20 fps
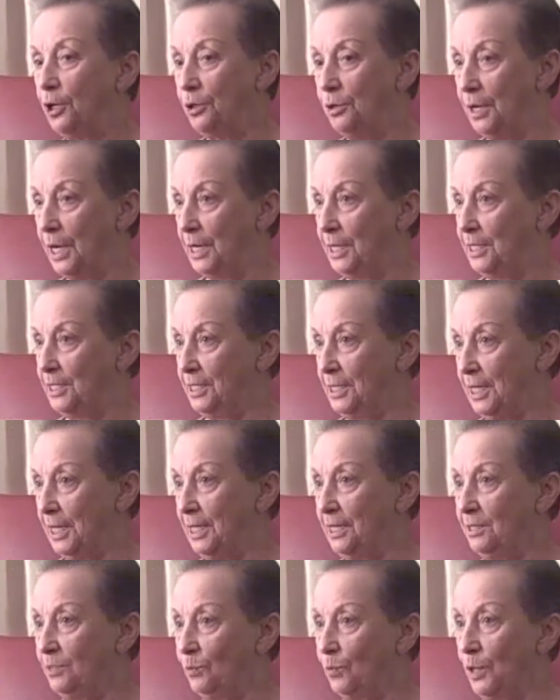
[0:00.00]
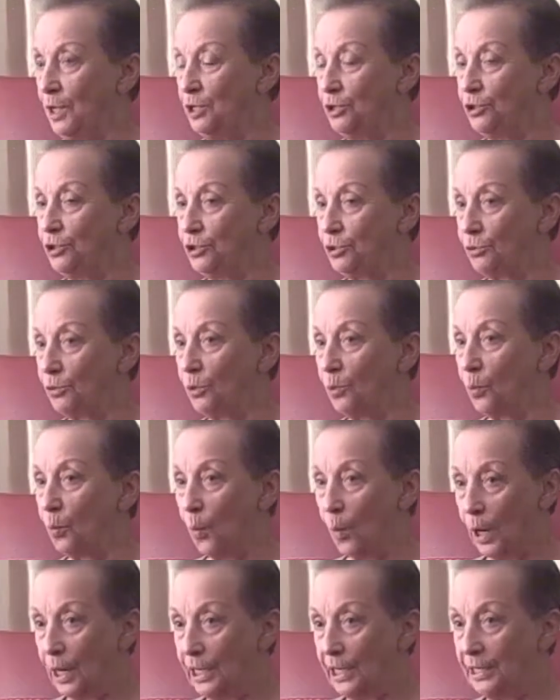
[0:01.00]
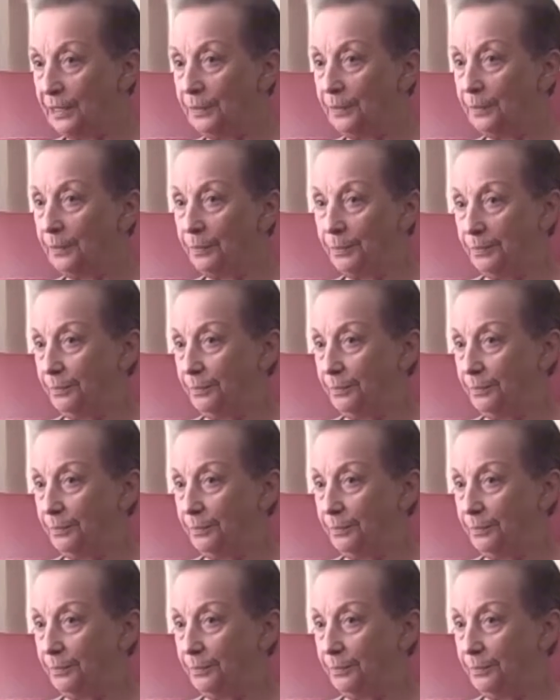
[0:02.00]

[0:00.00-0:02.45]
United States. We insure one in